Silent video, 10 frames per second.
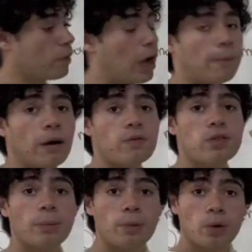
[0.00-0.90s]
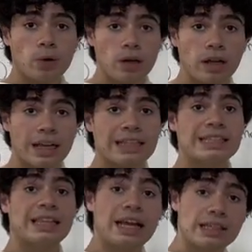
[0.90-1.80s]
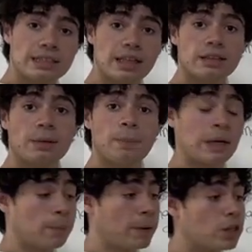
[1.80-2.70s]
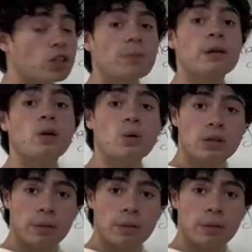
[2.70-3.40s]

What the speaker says: above the ball is less than the pressure below the